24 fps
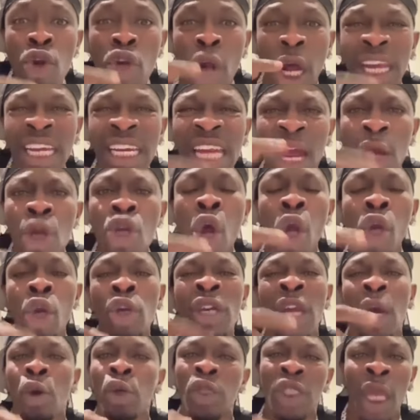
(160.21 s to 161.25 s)
It's my boy.
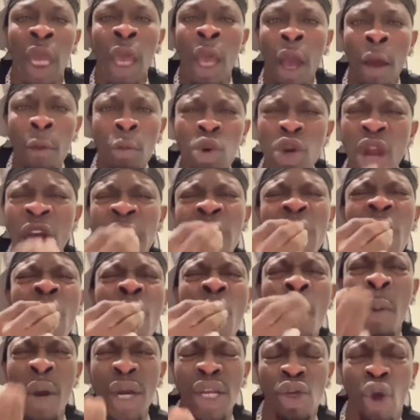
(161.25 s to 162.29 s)
Bulldog, you know no
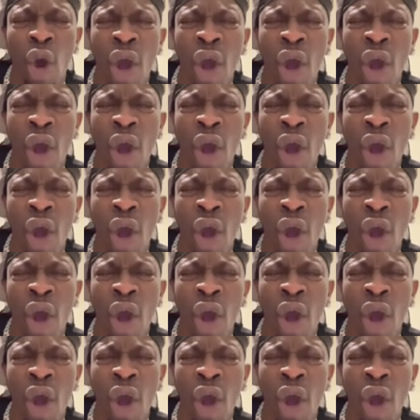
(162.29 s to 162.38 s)
negotiation.